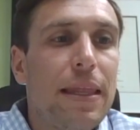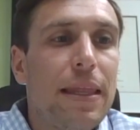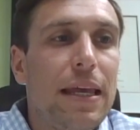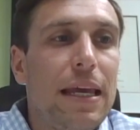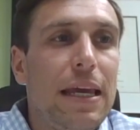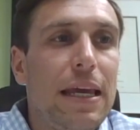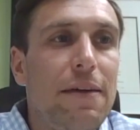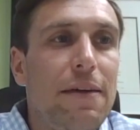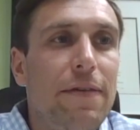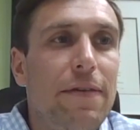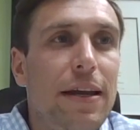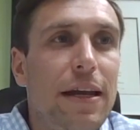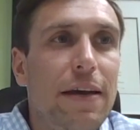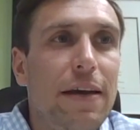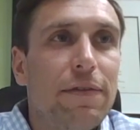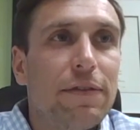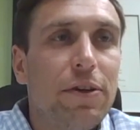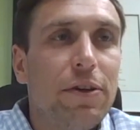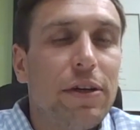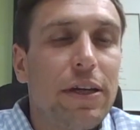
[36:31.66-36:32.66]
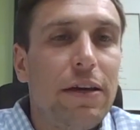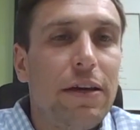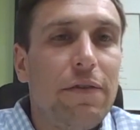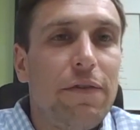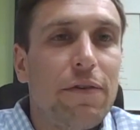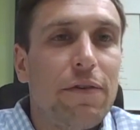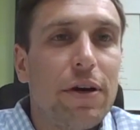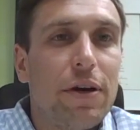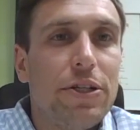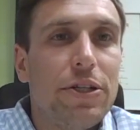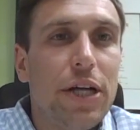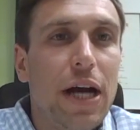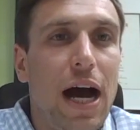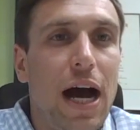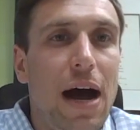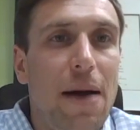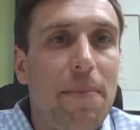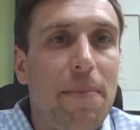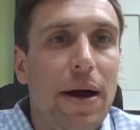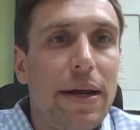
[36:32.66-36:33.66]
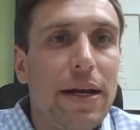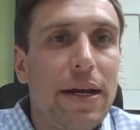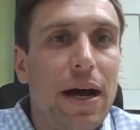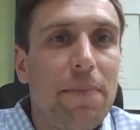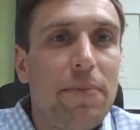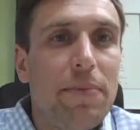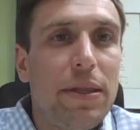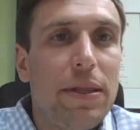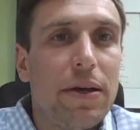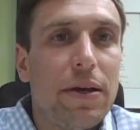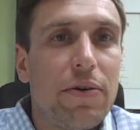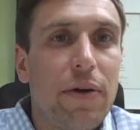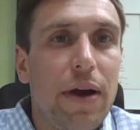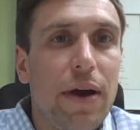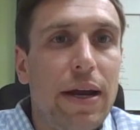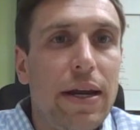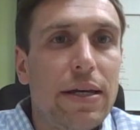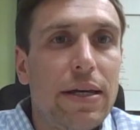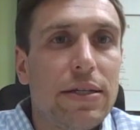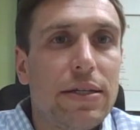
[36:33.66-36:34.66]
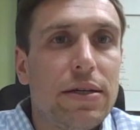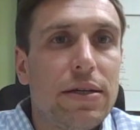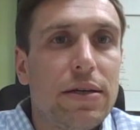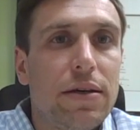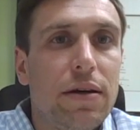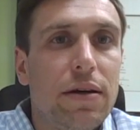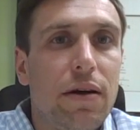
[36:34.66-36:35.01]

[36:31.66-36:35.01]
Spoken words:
even if looking for a job might not be the greatest